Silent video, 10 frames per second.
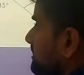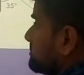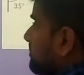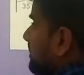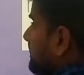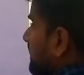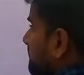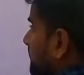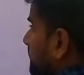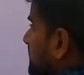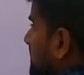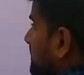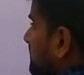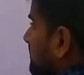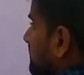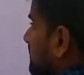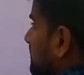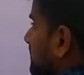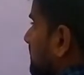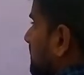So
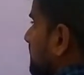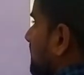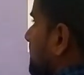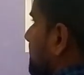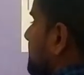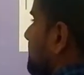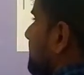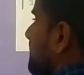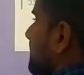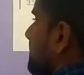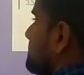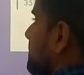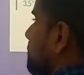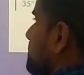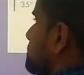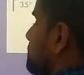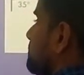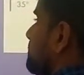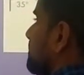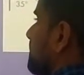115 degree is equals
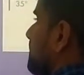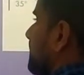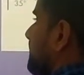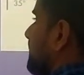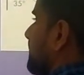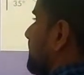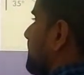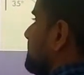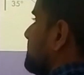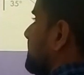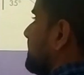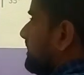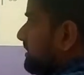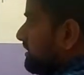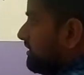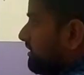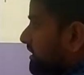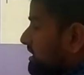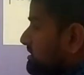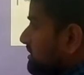to 180 degree,
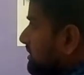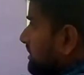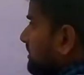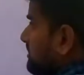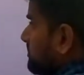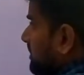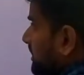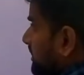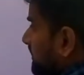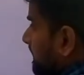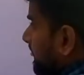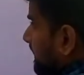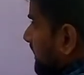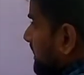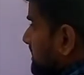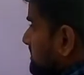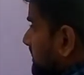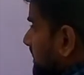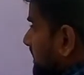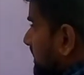alright? So here I can
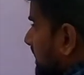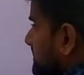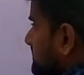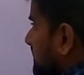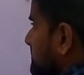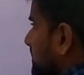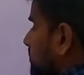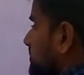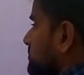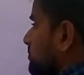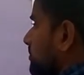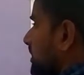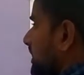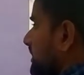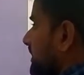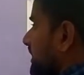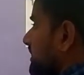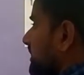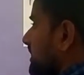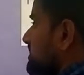say that x is equals to
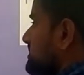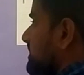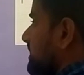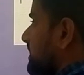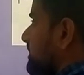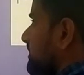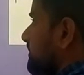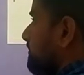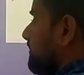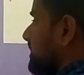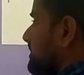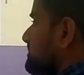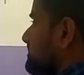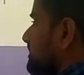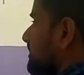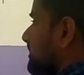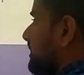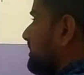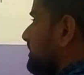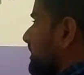180 degree minus
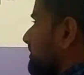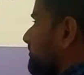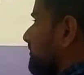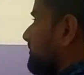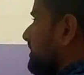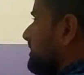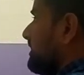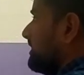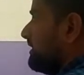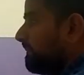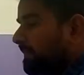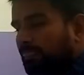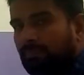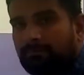115 degree.